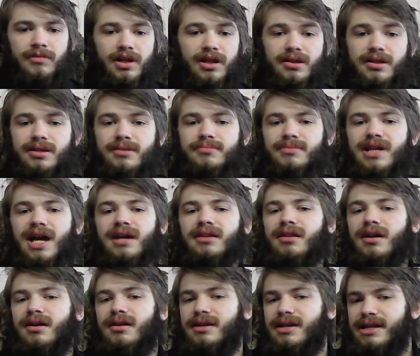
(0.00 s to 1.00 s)
The
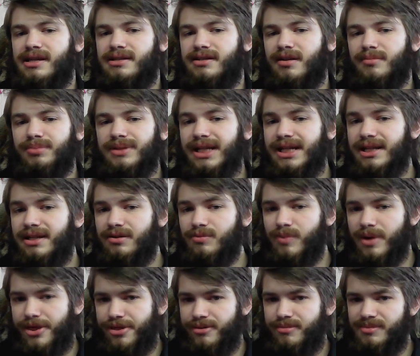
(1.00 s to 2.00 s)
dialogue is completed
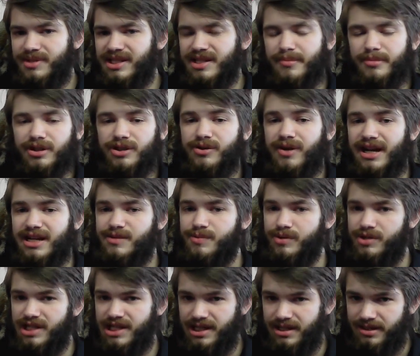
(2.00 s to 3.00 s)
with similar
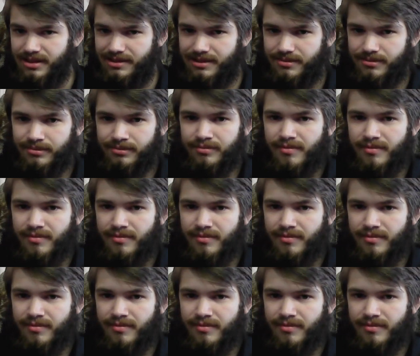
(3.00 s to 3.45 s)
expertise.